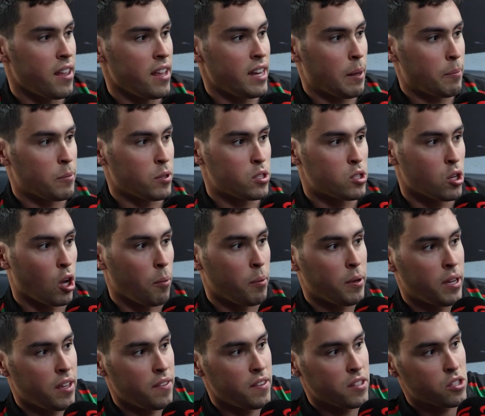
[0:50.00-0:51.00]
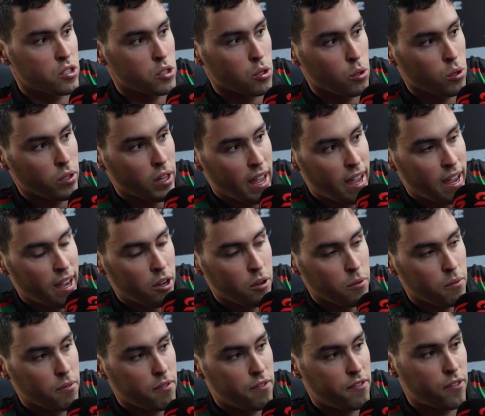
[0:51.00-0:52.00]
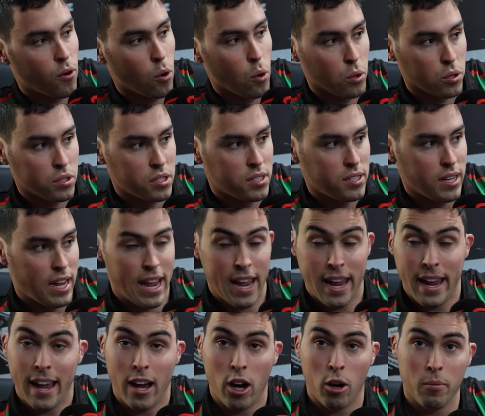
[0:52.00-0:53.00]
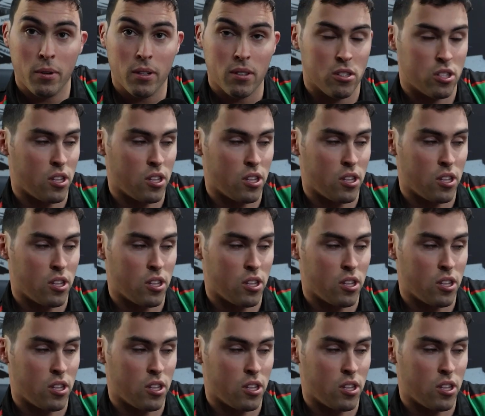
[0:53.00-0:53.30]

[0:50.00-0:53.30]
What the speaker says: then up the top here, this is all our forced air helmet,